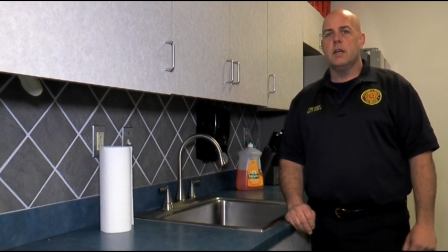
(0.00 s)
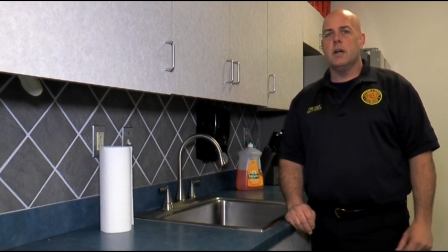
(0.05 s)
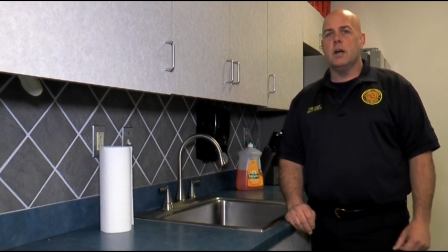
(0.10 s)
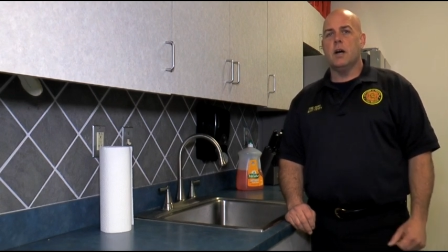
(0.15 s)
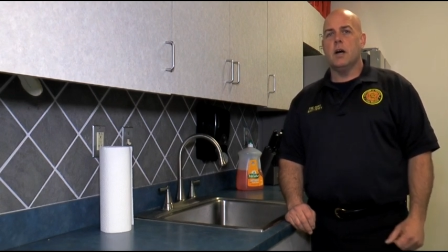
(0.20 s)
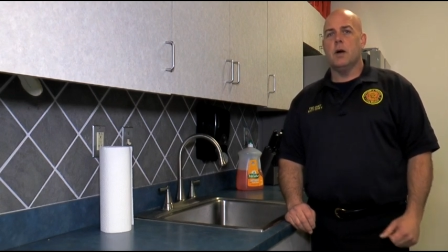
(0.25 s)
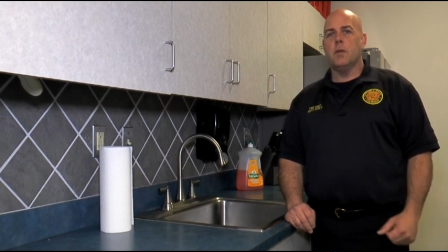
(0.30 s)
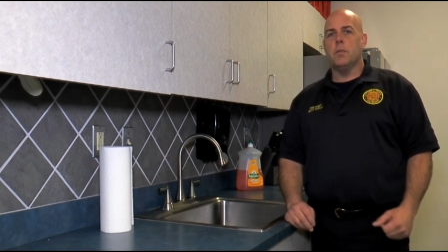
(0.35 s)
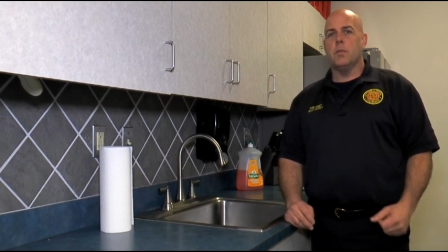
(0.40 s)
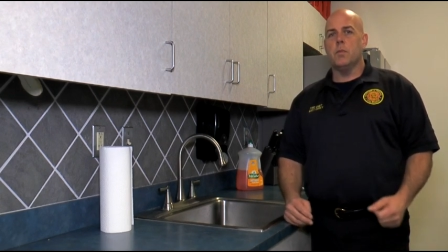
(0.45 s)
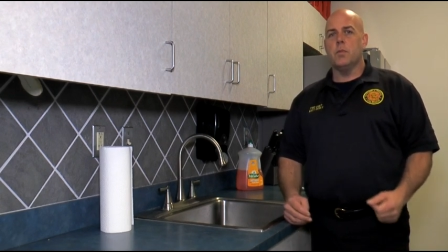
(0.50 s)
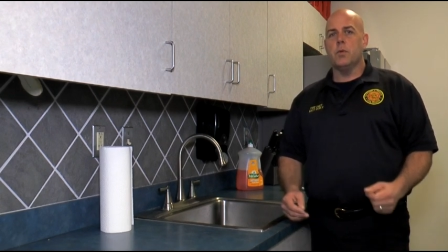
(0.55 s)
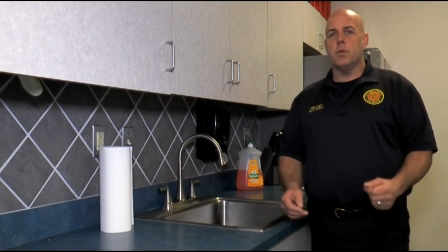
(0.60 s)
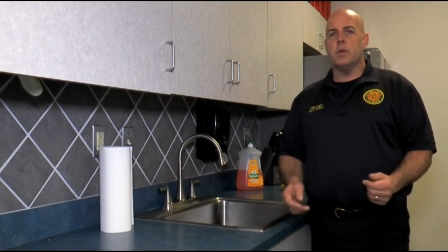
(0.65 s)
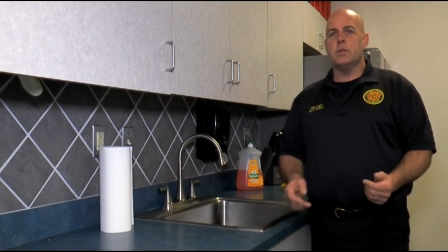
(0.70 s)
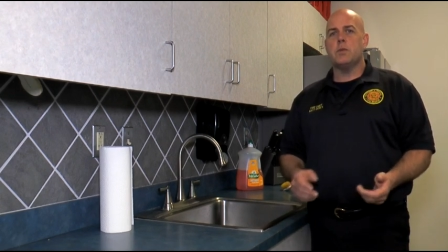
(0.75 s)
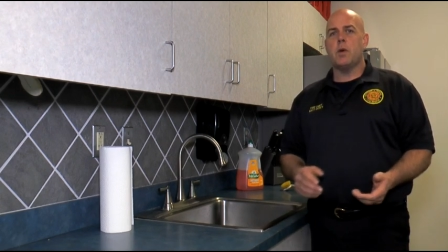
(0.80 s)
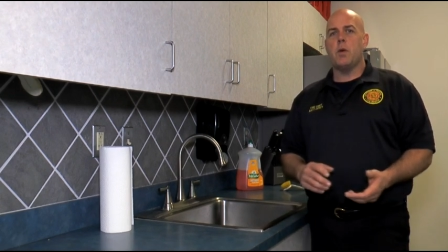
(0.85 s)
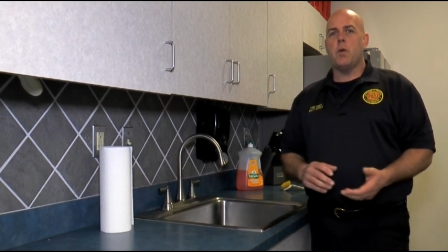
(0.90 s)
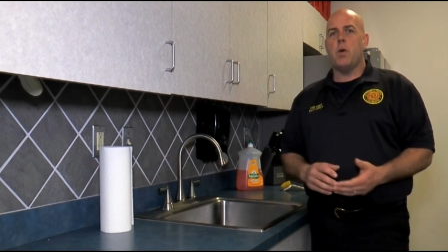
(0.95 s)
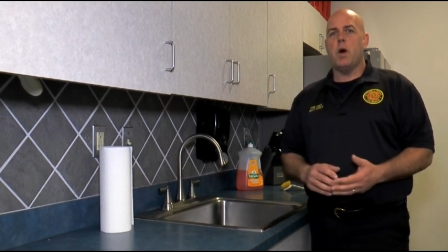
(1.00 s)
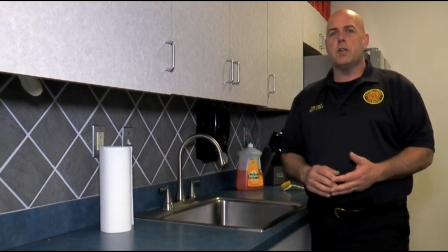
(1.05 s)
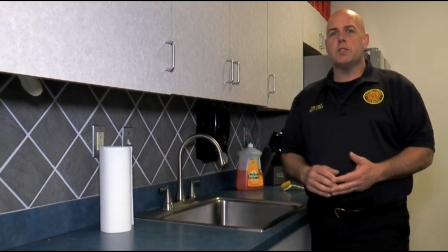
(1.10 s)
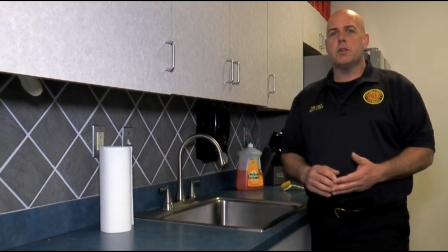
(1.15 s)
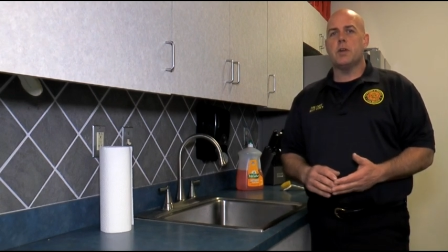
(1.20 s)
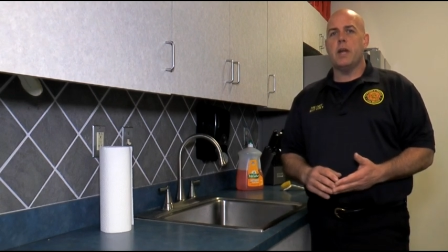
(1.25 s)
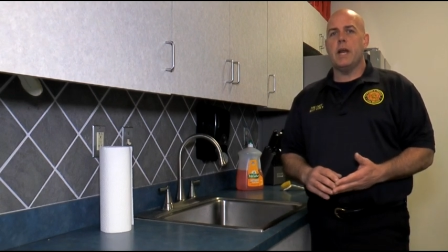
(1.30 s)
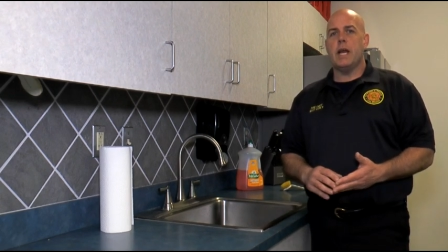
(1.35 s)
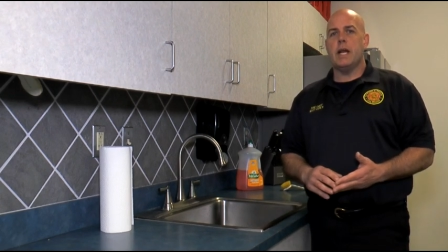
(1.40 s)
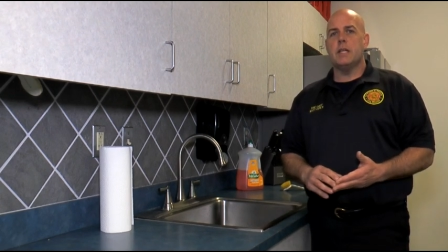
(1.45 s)
The reason why we
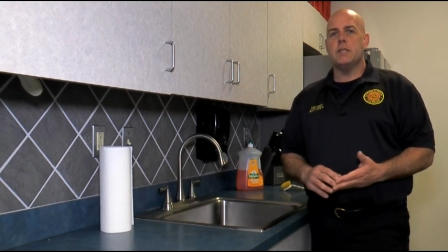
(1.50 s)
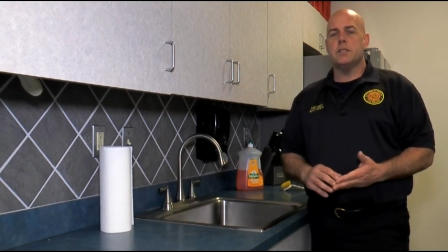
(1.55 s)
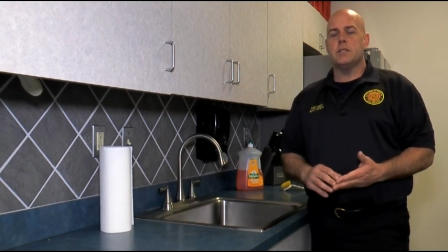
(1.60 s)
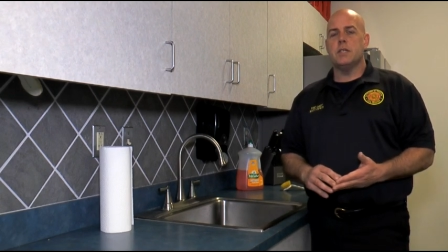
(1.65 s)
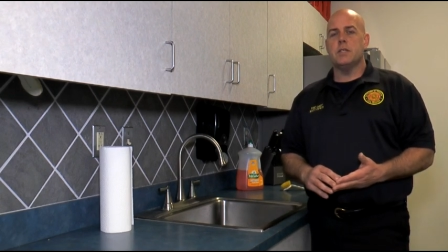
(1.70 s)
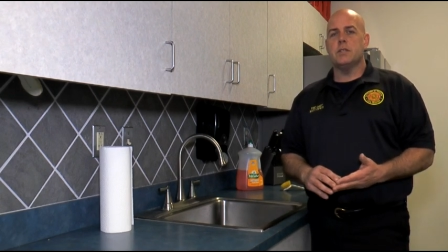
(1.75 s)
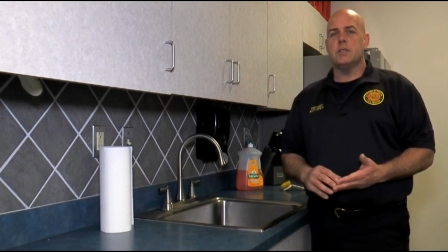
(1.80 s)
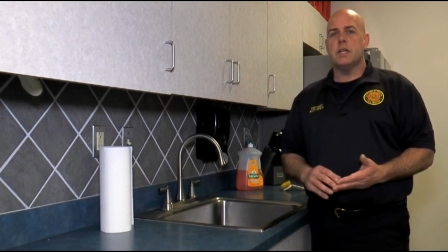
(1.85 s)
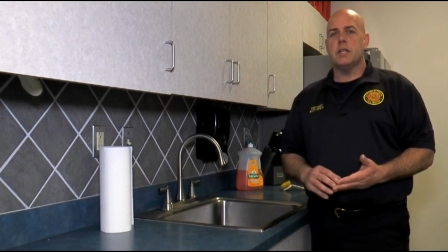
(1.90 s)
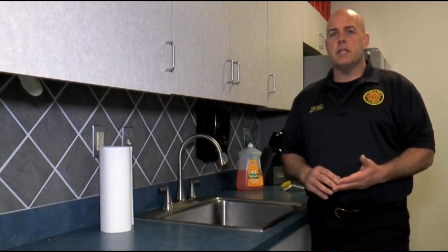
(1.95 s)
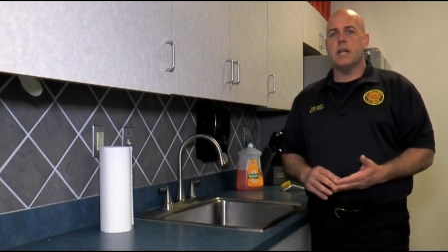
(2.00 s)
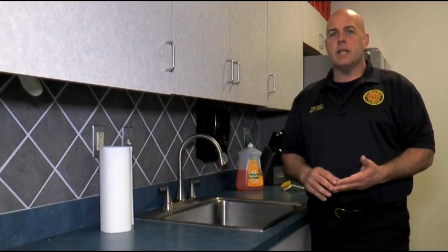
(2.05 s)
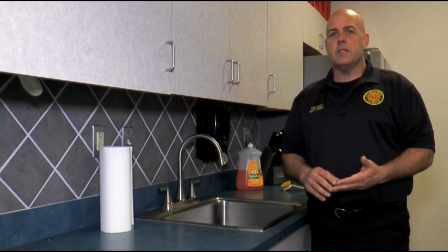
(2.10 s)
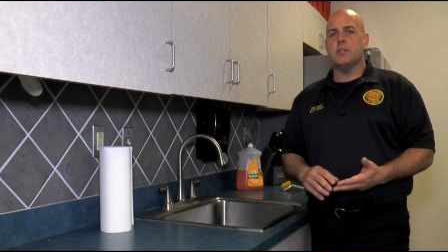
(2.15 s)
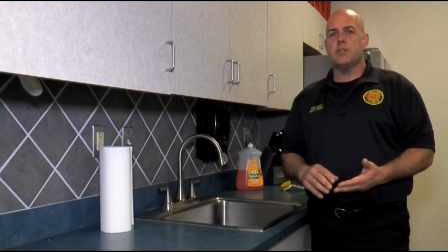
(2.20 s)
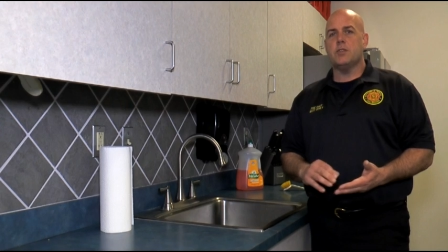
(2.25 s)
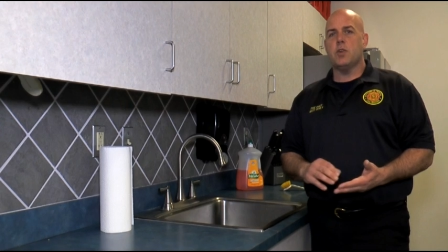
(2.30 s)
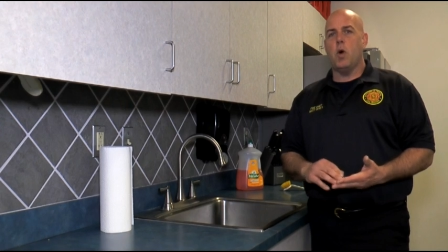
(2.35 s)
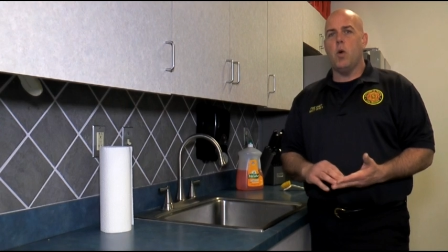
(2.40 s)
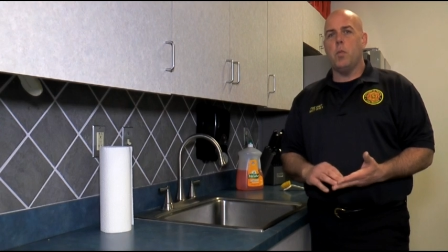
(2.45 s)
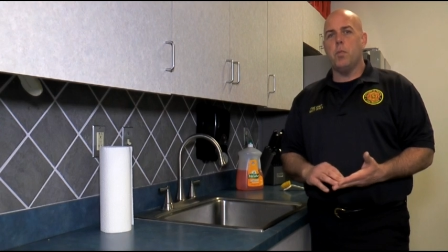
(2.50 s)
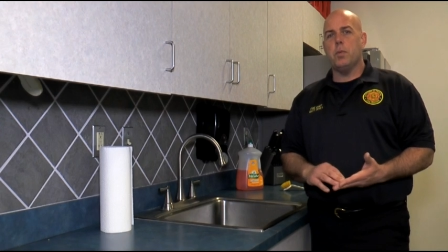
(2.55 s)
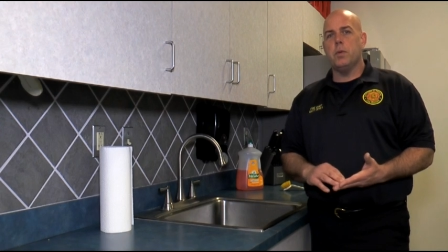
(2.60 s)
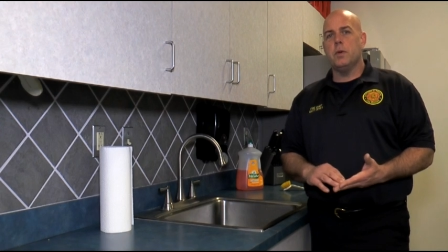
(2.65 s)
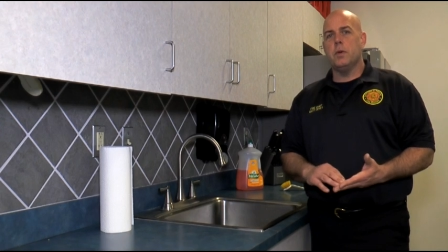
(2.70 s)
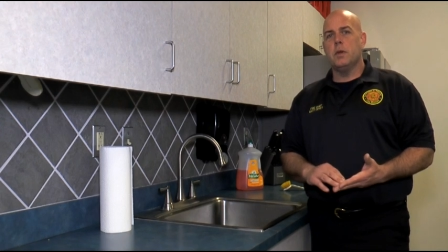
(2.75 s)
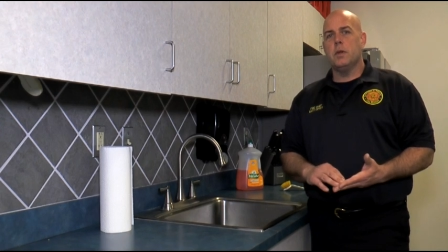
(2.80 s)
wash our hands is that soap